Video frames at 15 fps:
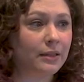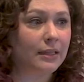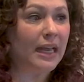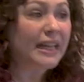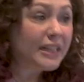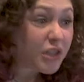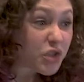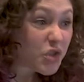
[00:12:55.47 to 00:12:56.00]

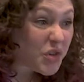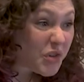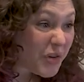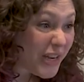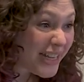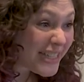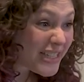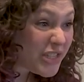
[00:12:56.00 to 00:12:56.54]
And a
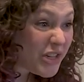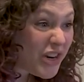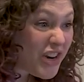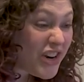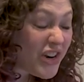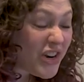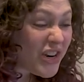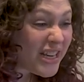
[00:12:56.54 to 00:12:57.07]

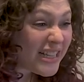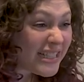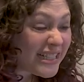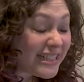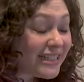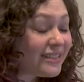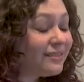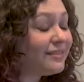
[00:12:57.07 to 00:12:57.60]
trickster,
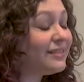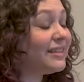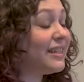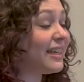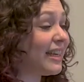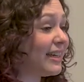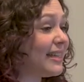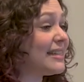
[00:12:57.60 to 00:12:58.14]
it
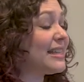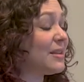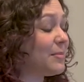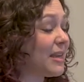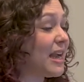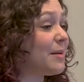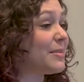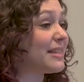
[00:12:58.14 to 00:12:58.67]
can easily
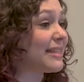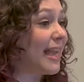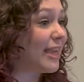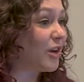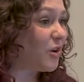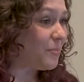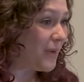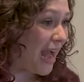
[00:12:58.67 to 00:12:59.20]
become a
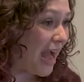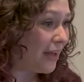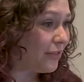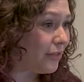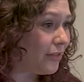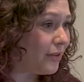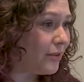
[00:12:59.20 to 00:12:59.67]
psychopath.